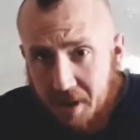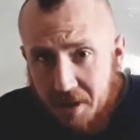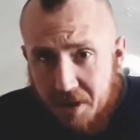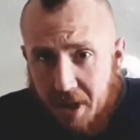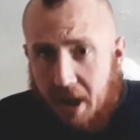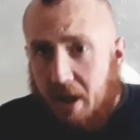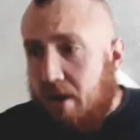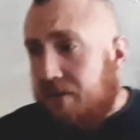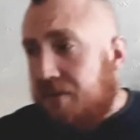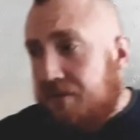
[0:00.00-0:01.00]
start
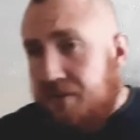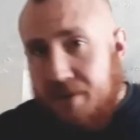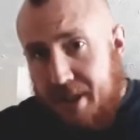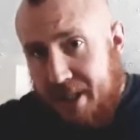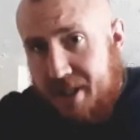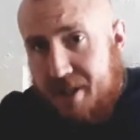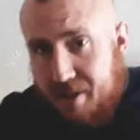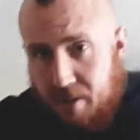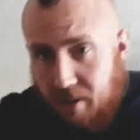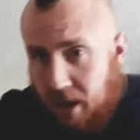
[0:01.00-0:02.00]
of this
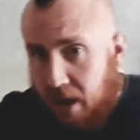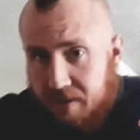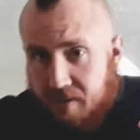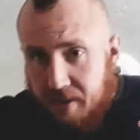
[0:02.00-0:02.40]
or after